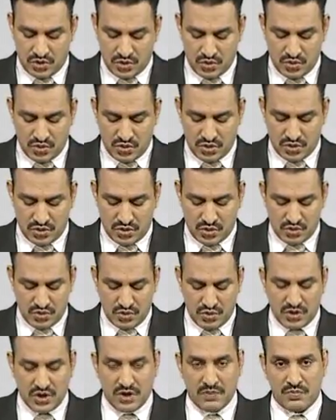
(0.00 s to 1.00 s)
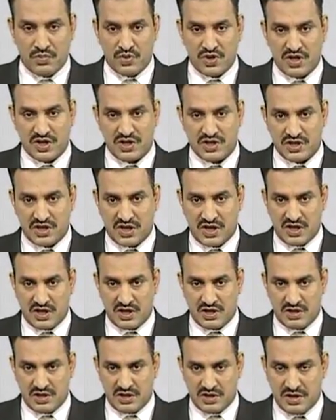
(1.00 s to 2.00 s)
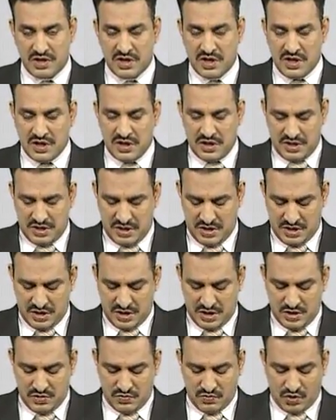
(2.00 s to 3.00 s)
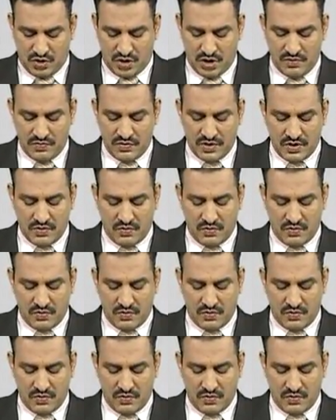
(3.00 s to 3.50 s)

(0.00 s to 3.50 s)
two components are involved.